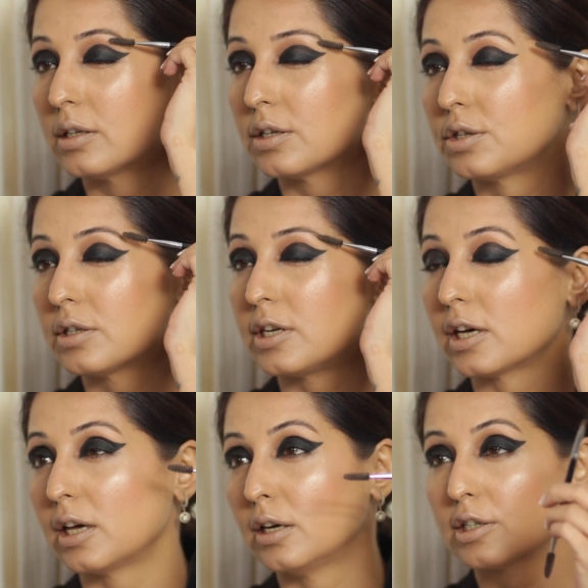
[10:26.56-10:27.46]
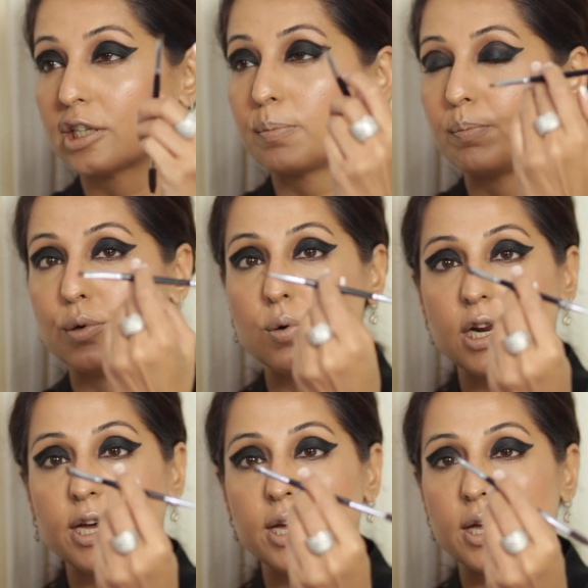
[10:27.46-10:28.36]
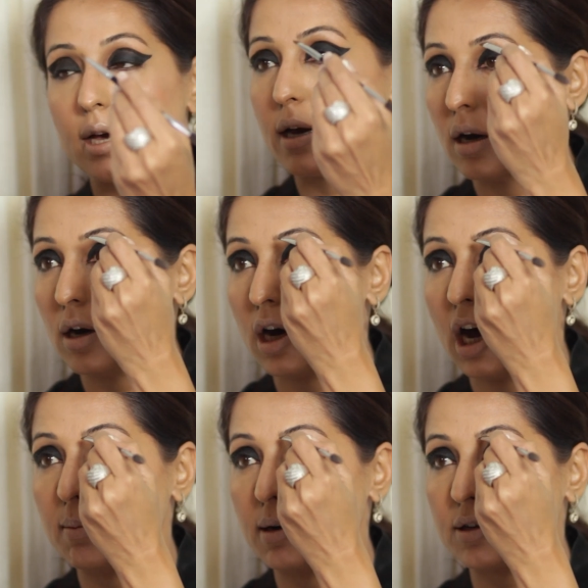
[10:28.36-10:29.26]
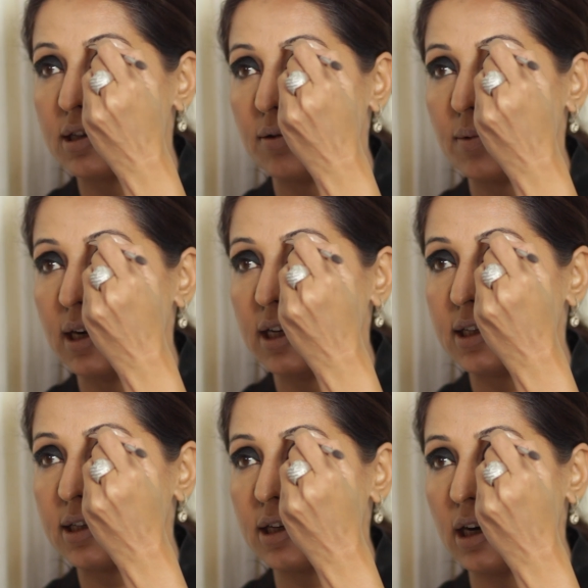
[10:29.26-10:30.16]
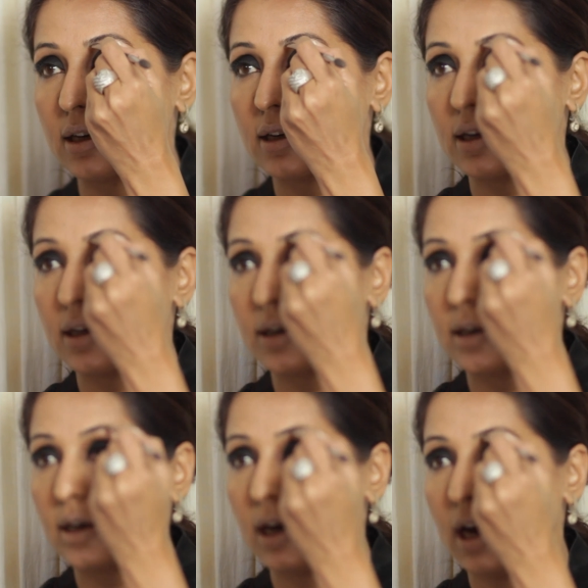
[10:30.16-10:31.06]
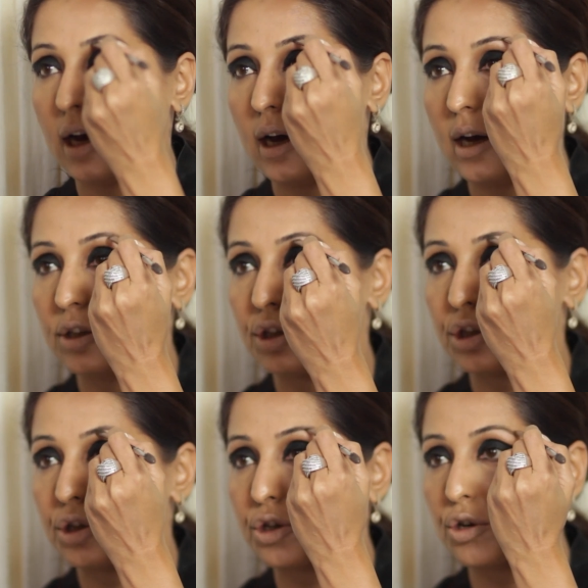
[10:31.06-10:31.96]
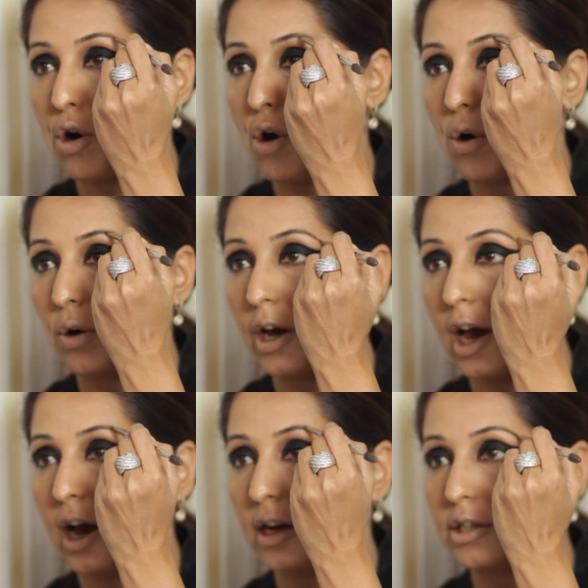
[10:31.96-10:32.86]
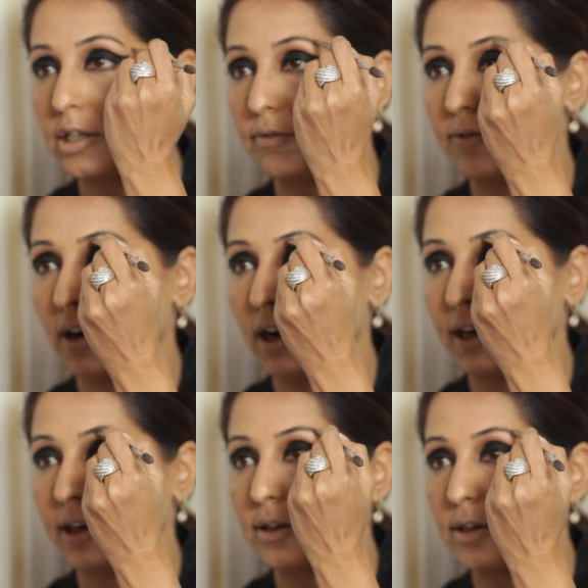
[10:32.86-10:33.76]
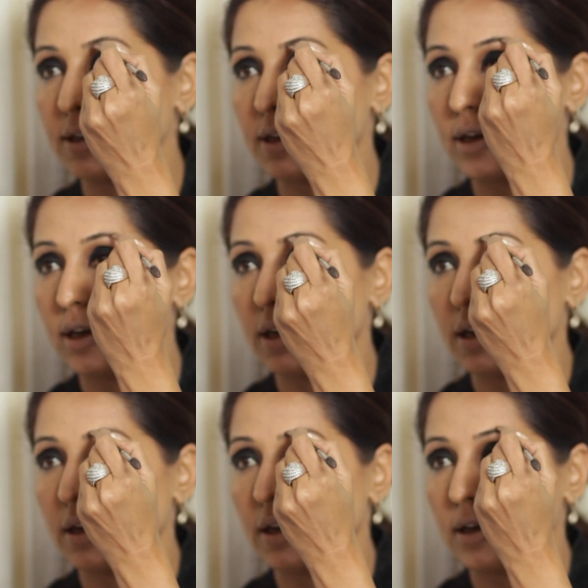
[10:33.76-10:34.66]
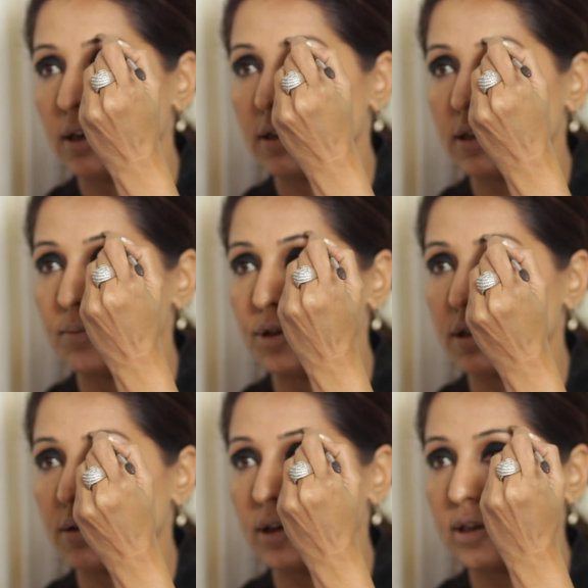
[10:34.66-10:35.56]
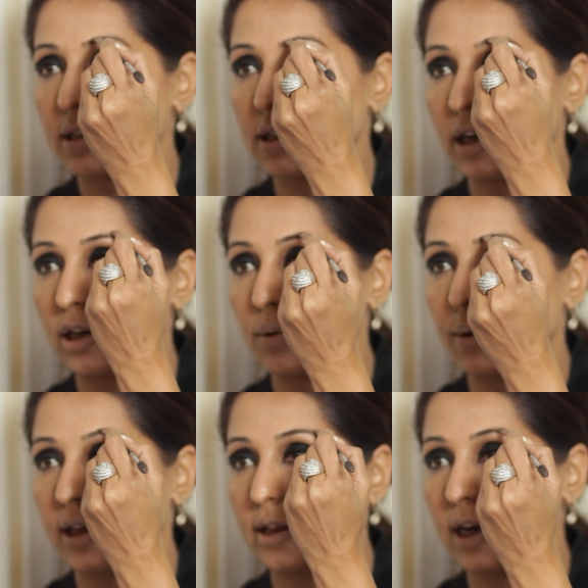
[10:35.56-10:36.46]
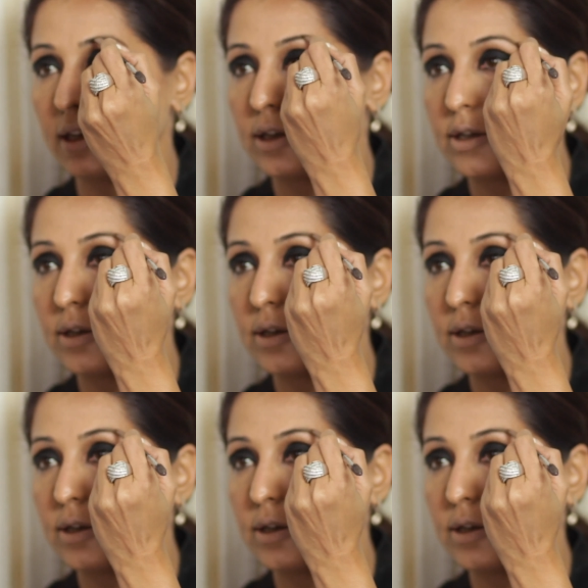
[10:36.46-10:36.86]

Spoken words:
So just taking a spoolie. Her eyebrows are really stark, strong and defined. So I'm just gonna start doing that.